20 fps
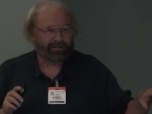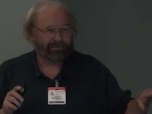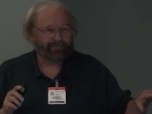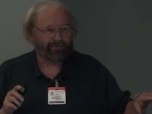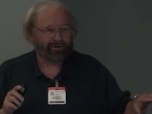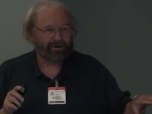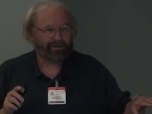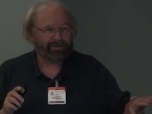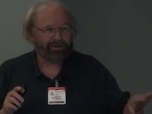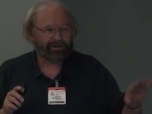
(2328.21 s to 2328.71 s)
They
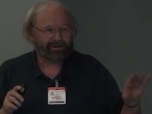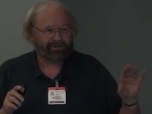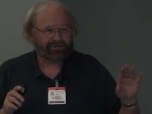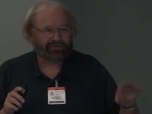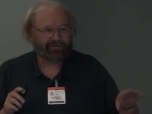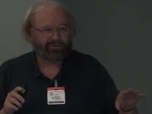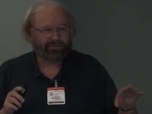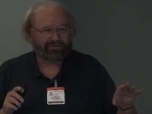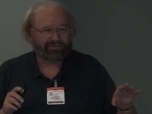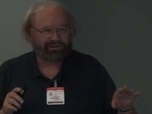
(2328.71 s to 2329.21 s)
find they can
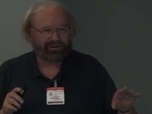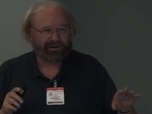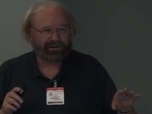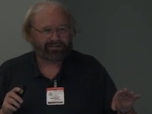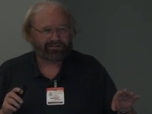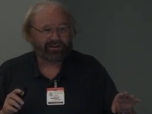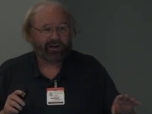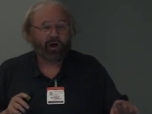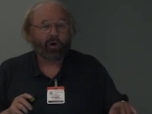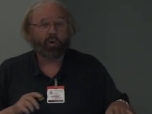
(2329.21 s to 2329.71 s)
do the
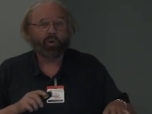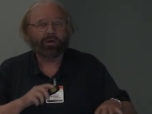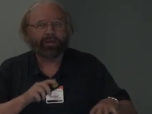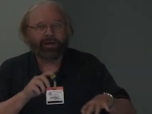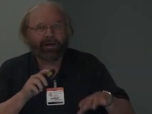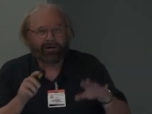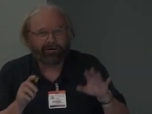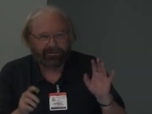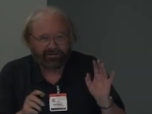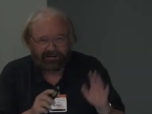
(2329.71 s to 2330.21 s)
task
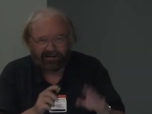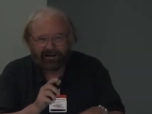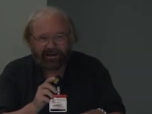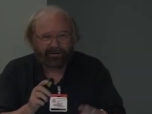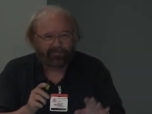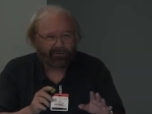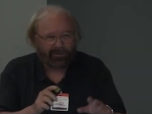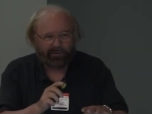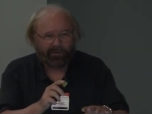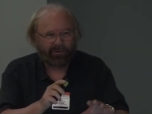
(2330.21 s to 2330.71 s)
without
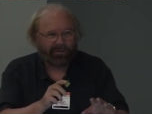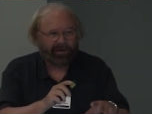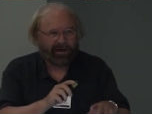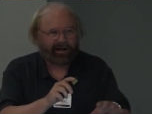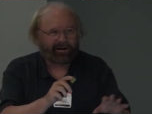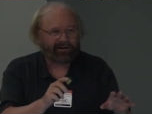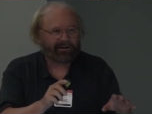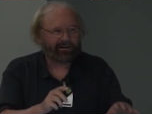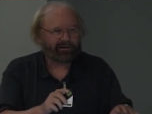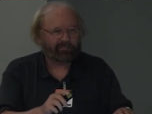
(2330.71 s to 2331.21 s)
dealing with all the
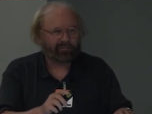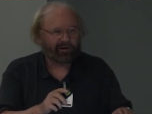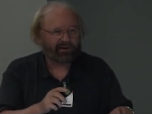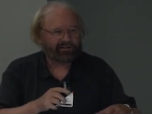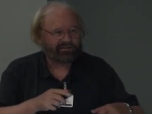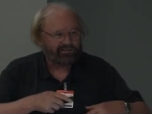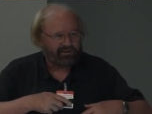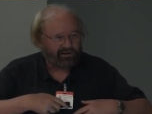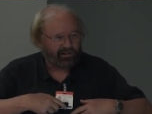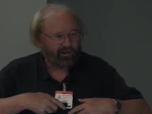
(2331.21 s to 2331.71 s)
added
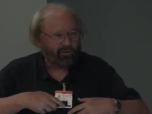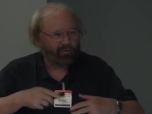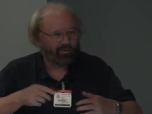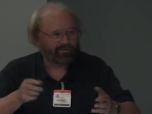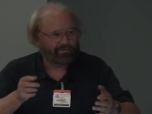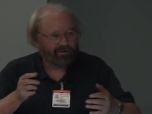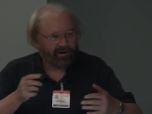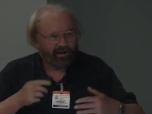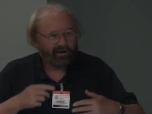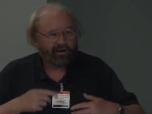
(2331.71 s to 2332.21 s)
complexity that
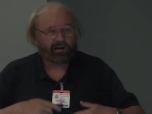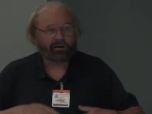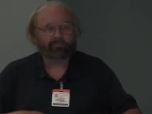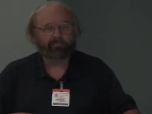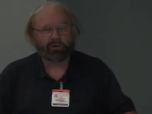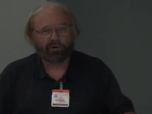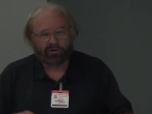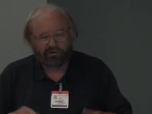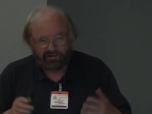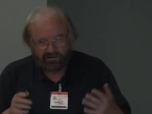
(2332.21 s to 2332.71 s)
we've
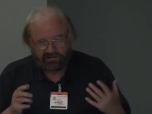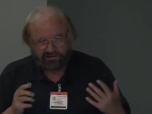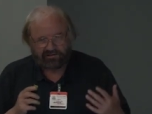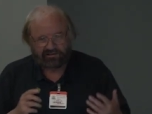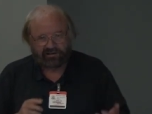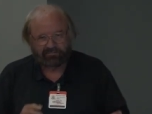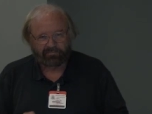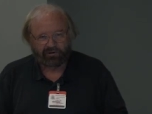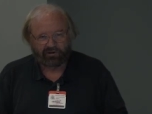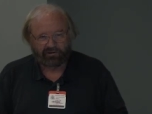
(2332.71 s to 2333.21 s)

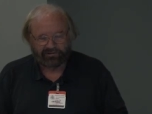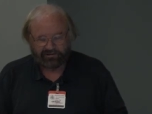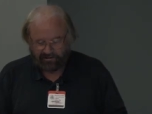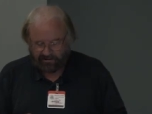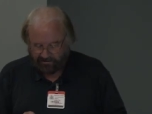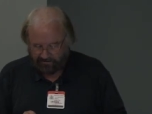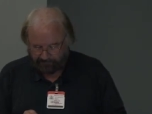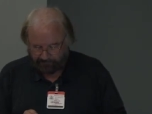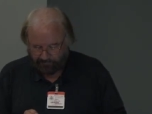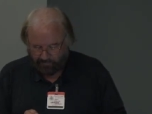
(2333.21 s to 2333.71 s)
laboriously built
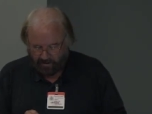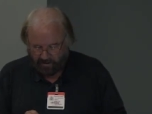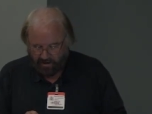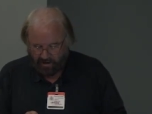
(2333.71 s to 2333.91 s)
in,